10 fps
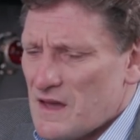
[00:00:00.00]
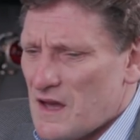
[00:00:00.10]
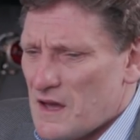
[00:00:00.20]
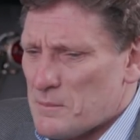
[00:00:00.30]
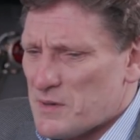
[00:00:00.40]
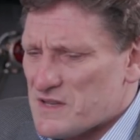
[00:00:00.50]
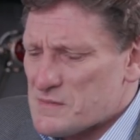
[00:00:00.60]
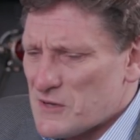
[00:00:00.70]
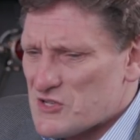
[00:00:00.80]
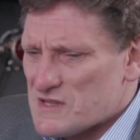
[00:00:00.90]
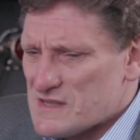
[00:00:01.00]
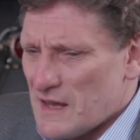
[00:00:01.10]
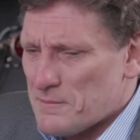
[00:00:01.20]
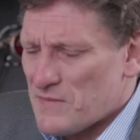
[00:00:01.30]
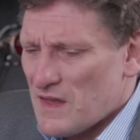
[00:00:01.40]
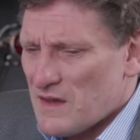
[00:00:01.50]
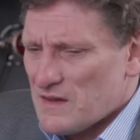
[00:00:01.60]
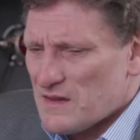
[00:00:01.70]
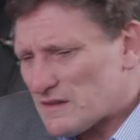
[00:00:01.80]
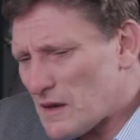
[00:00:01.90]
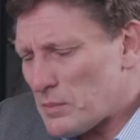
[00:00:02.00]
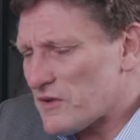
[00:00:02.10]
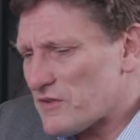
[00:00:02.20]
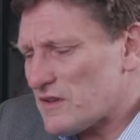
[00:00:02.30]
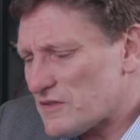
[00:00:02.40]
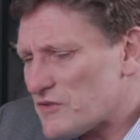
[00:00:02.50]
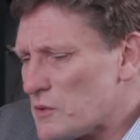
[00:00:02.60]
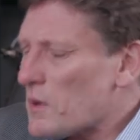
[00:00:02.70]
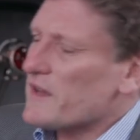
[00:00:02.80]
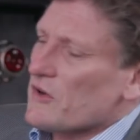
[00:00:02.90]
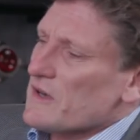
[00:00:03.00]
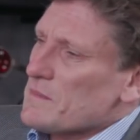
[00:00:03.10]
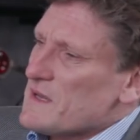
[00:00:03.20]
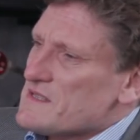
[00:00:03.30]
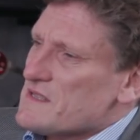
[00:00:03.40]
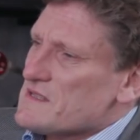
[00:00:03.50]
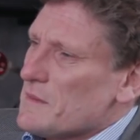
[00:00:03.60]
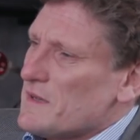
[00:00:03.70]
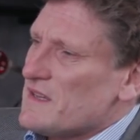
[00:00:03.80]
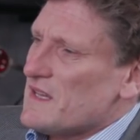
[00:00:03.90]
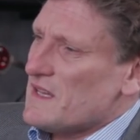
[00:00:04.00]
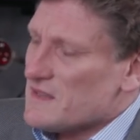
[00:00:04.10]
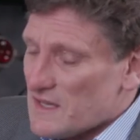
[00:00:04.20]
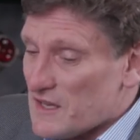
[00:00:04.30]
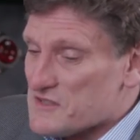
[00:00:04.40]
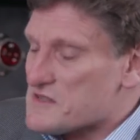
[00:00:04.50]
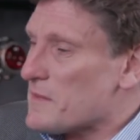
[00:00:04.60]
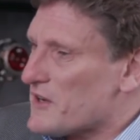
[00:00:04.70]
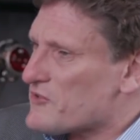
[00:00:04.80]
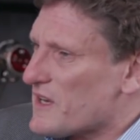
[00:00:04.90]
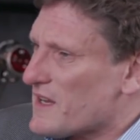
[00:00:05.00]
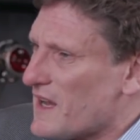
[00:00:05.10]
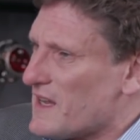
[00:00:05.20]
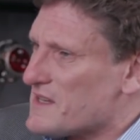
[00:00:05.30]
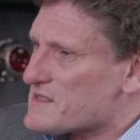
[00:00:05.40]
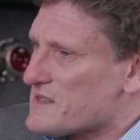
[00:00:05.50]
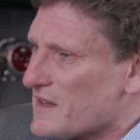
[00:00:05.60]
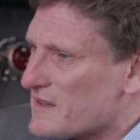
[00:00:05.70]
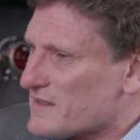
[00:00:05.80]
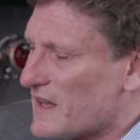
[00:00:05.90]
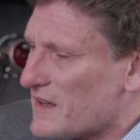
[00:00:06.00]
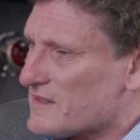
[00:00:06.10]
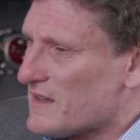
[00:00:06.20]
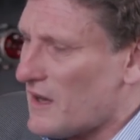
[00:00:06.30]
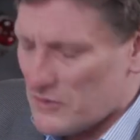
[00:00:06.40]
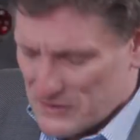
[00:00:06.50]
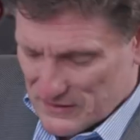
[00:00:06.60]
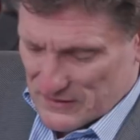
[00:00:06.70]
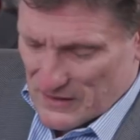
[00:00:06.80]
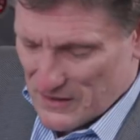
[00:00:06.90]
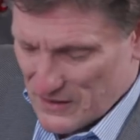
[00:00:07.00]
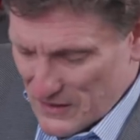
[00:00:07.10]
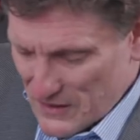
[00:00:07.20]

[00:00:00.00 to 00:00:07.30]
Um, but as much as that, there's a couple of there's a few iconic pieces. I mean, the, the asymmetric case uh, stands out as a